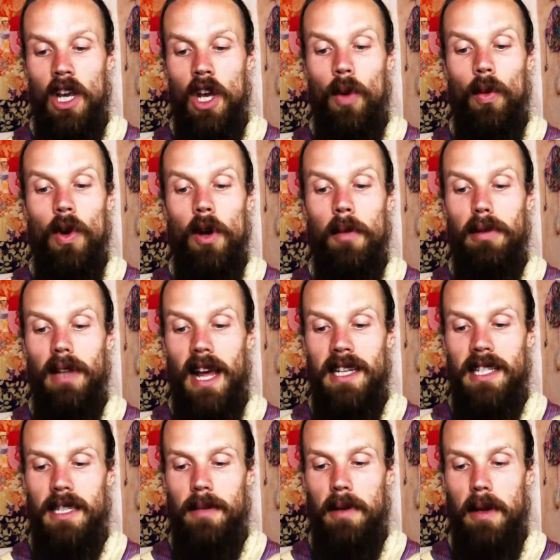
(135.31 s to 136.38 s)
We were
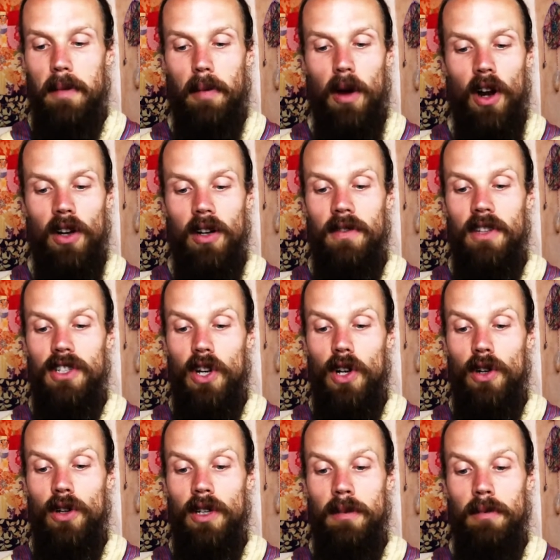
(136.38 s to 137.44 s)
blessed to be a part of this
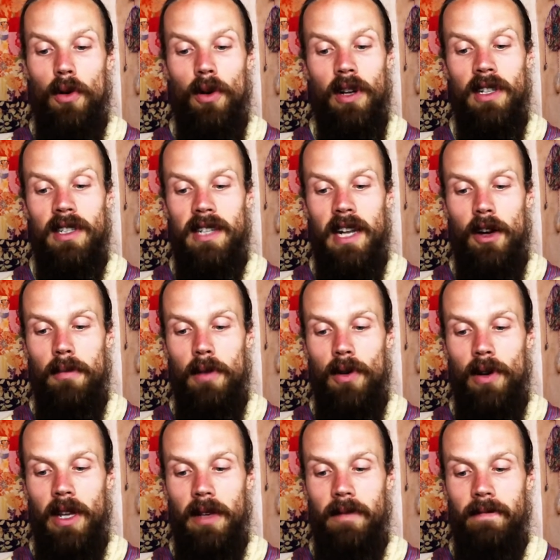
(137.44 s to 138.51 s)
early morning
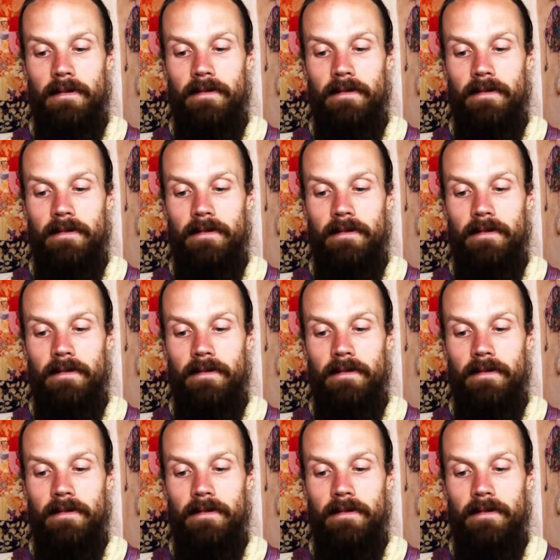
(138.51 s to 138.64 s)
ceremony.